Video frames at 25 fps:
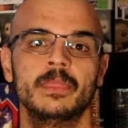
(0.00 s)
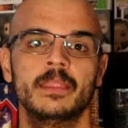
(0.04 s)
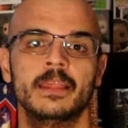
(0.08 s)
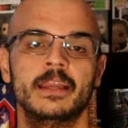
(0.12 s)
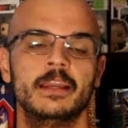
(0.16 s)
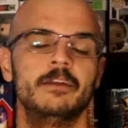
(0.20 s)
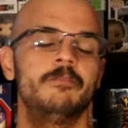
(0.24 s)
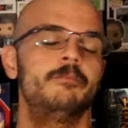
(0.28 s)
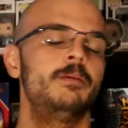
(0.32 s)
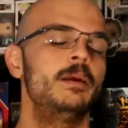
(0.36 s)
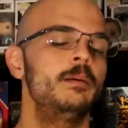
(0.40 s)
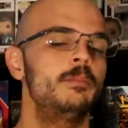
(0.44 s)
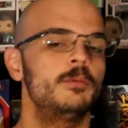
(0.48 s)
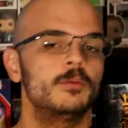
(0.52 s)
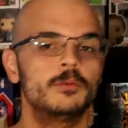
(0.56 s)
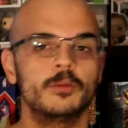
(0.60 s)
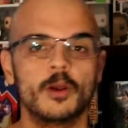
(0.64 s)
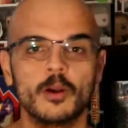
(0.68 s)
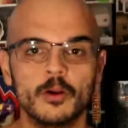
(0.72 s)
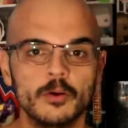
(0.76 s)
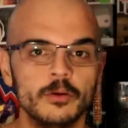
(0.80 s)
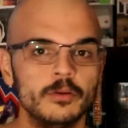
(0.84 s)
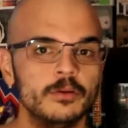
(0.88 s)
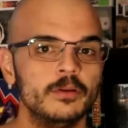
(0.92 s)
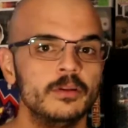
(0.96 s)
If people
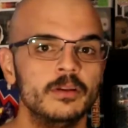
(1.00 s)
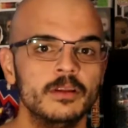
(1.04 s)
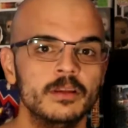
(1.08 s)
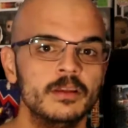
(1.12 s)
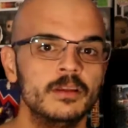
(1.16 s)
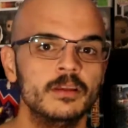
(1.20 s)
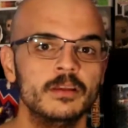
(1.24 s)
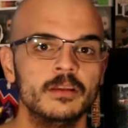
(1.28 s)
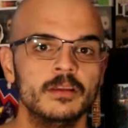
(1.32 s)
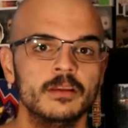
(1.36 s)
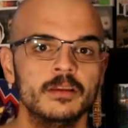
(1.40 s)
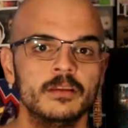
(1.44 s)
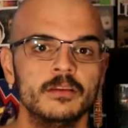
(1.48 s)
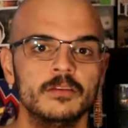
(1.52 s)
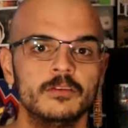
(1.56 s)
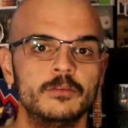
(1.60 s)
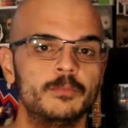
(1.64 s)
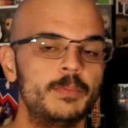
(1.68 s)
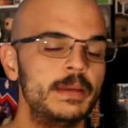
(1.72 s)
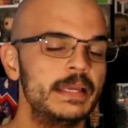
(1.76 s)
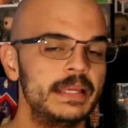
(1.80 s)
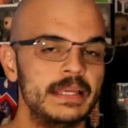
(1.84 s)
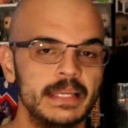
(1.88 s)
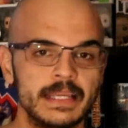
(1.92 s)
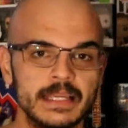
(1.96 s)
don't
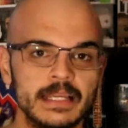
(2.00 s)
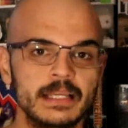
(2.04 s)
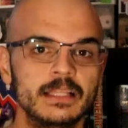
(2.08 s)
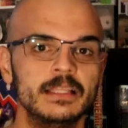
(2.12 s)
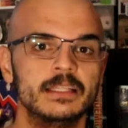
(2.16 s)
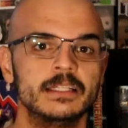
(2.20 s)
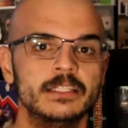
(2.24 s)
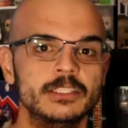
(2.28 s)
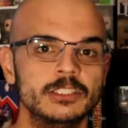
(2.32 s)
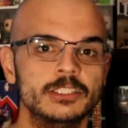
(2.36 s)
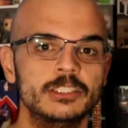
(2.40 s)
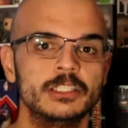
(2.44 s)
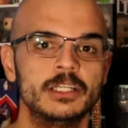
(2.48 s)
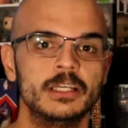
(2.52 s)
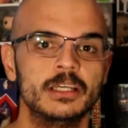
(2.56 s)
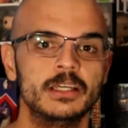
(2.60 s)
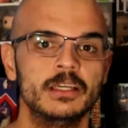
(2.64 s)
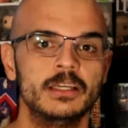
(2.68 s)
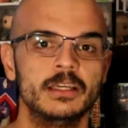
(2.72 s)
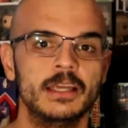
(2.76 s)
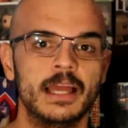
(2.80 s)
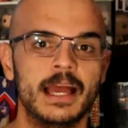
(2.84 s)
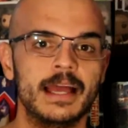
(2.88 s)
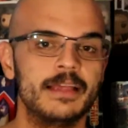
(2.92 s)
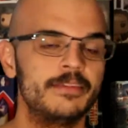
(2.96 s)
speak English
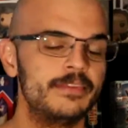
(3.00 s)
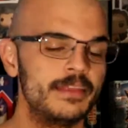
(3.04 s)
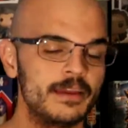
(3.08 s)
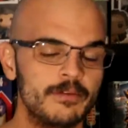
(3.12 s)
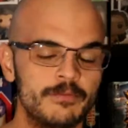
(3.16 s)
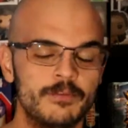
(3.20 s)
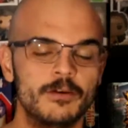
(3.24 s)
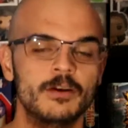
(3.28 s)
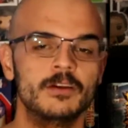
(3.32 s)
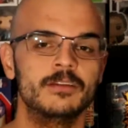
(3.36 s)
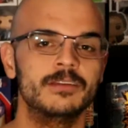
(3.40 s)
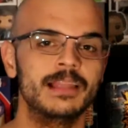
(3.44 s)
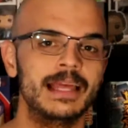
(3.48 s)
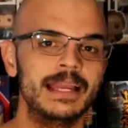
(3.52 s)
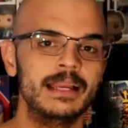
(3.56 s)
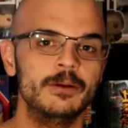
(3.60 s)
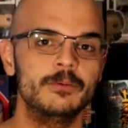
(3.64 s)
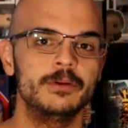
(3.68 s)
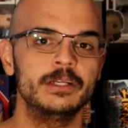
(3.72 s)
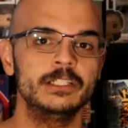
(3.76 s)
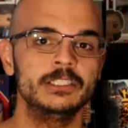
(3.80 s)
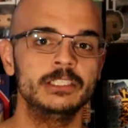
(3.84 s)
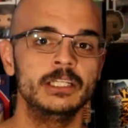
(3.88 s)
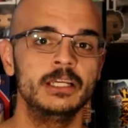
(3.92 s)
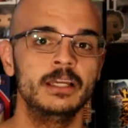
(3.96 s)
as their first
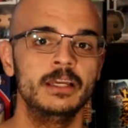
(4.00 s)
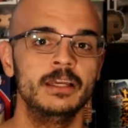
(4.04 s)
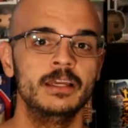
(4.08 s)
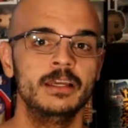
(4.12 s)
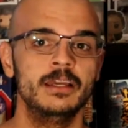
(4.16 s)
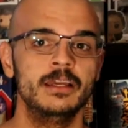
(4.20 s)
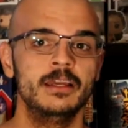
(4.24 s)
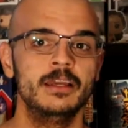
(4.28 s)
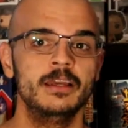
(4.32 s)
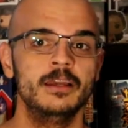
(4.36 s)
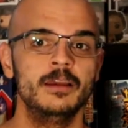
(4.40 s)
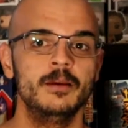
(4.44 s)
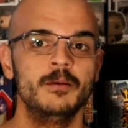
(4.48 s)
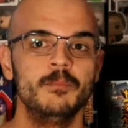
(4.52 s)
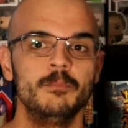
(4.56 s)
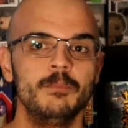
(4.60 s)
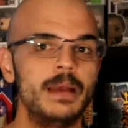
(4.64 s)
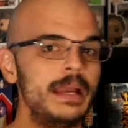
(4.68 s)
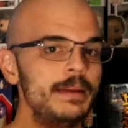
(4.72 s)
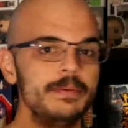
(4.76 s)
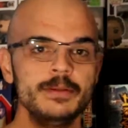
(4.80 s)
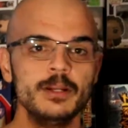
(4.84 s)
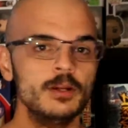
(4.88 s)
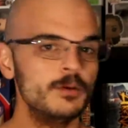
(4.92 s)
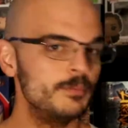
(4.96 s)
language,
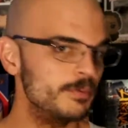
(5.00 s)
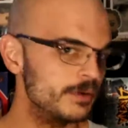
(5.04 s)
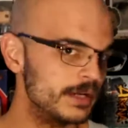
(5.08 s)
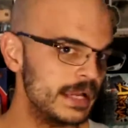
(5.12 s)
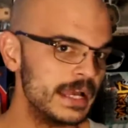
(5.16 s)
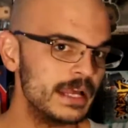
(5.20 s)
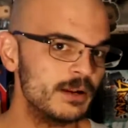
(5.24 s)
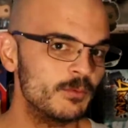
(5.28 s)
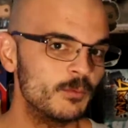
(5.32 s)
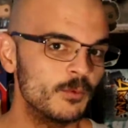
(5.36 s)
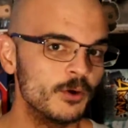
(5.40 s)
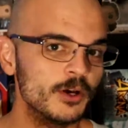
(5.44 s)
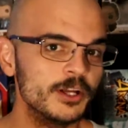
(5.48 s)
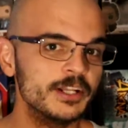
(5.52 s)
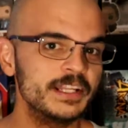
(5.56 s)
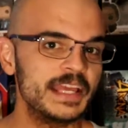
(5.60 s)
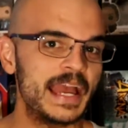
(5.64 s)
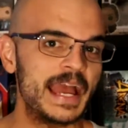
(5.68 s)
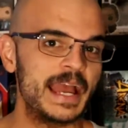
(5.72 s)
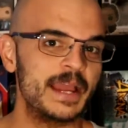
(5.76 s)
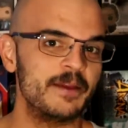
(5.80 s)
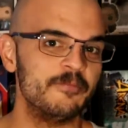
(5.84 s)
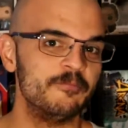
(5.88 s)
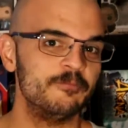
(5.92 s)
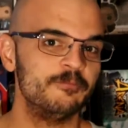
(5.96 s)
maybe don't bring out a word
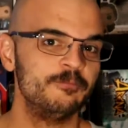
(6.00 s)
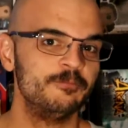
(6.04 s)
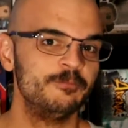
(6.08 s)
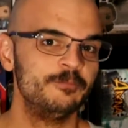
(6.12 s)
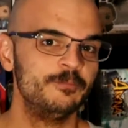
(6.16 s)
game.